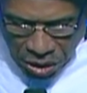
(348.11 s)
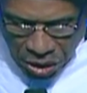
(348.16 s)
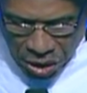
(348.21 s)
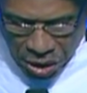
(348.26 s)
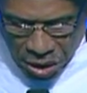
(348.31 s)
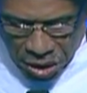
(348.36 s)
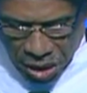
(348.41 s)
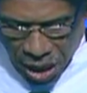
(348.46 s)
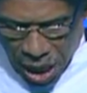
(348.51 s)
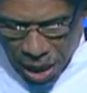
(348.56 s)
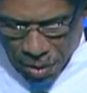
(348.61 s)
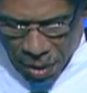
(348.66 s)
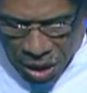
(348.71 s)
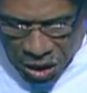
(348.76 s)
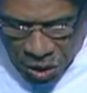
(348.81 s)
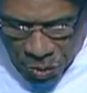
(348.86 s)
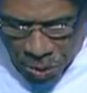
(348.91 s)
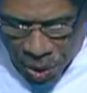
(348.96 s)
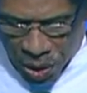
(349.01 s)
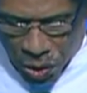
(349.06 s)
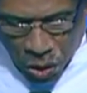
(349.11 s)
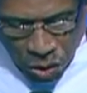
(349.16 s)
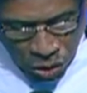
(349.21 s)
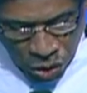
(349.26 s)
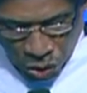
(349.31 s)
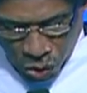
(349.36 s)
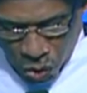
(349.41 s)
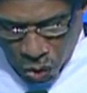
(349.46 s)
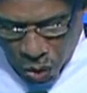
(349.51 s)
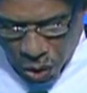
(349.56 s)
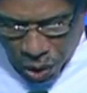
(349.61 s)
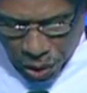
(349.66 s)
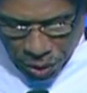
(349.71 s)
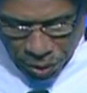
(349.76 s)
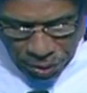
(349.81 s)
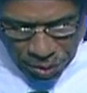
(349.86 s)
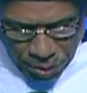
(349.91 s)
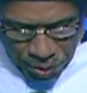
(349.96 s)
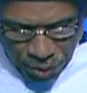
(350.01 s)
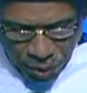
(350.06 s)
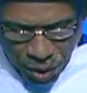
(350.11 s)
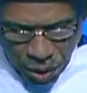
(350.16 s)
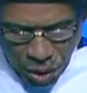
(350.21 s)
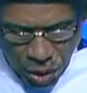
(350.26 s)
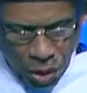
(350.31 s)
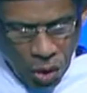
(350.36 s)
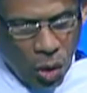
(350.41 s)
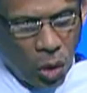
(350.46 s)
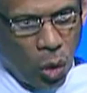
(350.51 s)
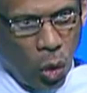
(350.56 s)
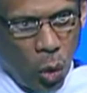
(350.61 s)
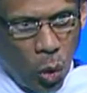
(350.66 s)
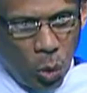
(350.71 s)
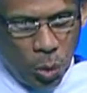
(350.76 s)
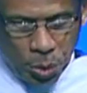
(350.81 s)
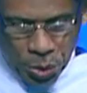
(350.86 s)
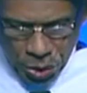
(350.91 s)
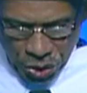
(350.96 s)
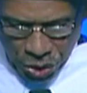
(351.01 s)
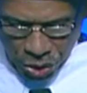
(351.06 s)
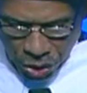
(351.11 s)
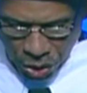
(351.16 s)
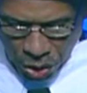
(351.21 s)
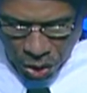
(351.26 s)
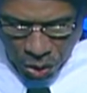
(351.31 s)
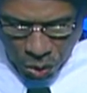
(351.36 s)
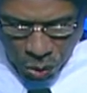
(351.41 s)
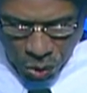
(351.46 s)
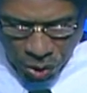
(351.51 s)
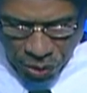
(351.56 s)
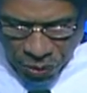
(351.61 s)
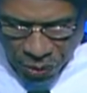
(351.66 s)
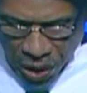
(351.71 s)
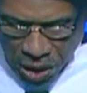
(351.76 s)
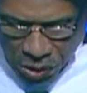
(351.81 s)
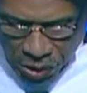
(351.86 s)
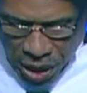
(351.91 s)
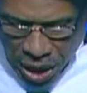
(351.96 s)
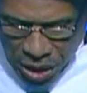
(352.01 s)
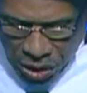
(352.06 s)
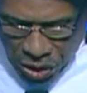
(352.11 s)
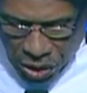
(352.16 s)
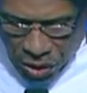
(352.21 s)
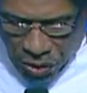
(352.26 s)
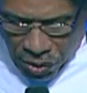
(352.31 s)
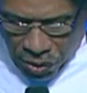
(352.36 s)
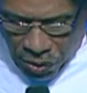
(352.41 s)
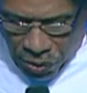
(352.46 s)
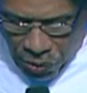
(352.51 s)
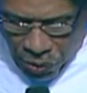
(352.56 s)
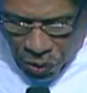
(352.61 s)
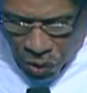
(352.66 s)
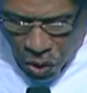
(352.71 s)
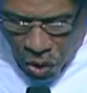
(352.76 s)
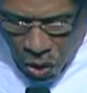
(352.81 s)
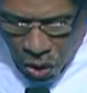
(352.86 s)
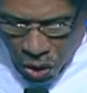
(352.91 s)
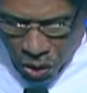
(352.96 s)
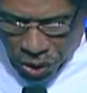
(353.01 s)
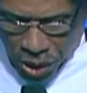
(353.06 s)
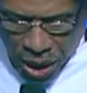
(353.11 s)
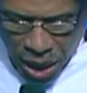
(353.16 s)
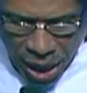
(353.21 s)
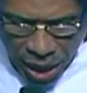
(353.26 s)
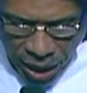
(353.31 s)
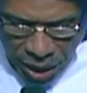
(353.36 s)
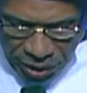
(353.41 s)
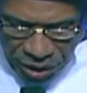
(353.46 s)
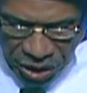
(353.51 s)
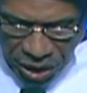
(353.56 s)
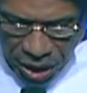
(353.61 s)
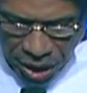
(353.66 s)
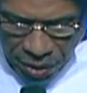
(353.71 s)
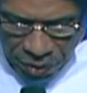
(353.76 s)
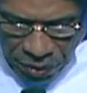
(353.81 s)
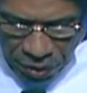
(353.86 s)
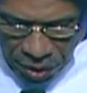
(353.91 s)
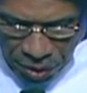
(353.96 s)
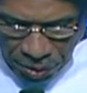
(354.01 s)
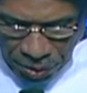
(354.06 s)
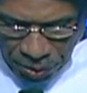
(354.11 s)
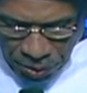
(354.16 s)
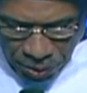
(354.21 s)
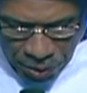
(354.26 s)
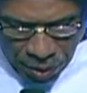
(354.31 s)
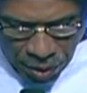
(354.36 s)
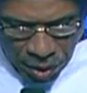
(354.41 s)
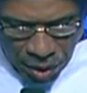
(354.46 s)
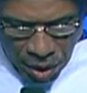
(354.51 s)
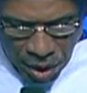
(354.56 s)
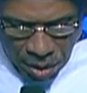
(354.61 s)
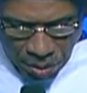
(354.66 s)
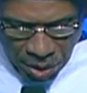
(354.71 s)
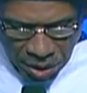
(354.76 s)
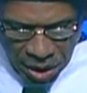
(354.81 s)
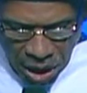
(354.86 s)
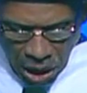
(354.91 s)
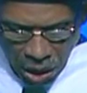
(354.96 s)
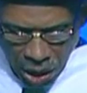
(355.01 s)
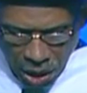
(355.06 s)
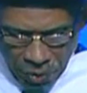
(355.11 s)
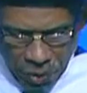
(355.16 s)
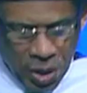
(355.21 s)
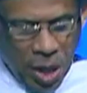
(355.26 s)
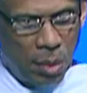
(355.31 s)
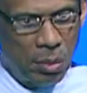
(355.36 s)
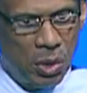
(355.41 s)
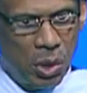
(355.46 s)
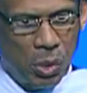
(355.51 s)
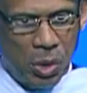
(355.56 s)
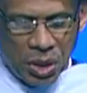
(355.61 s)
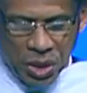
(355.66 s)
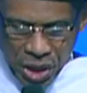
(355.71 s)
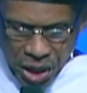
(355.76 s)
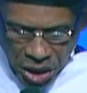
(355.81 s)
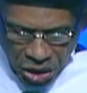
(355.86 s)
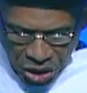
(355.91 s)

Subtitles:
to the time I spent on the court. Hoops were the foundation for all that I achieved. But now I've come to a sea